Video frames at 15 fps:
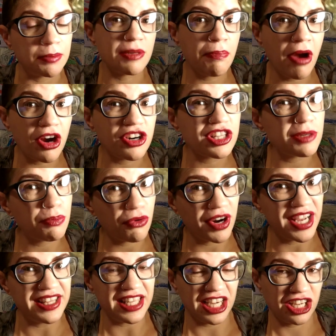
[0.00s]
the part of the
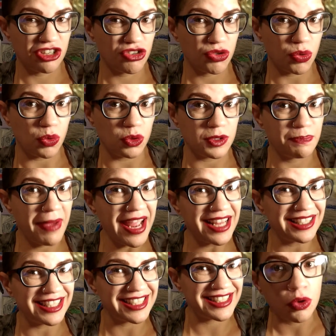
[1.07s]
brain that controls
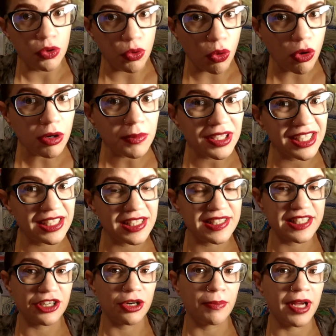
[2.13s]
balance. Normally the
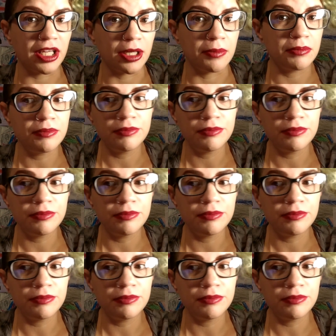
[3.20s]
cerebellum